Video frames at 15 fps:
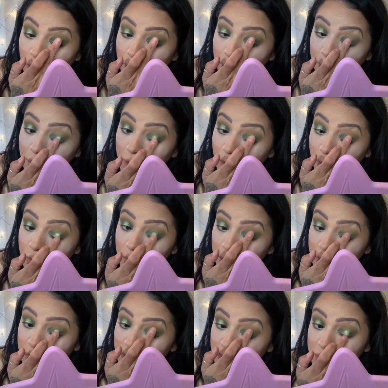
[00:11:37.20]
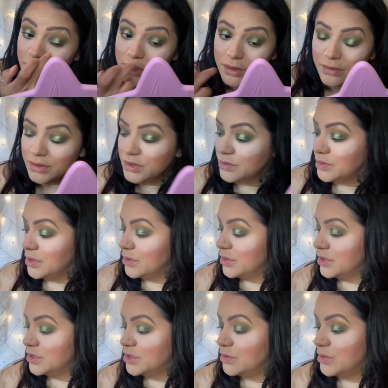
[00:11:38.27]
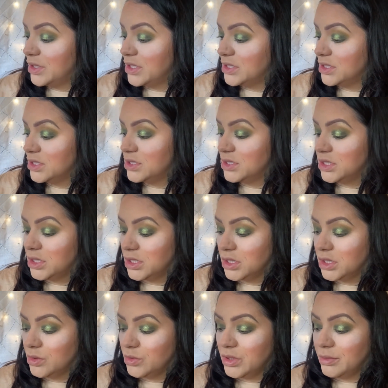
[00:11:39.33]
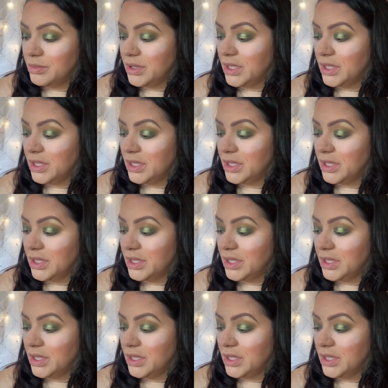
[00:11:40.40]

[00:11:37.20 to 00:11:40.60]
But what we're going to do is we're going to wait until we apply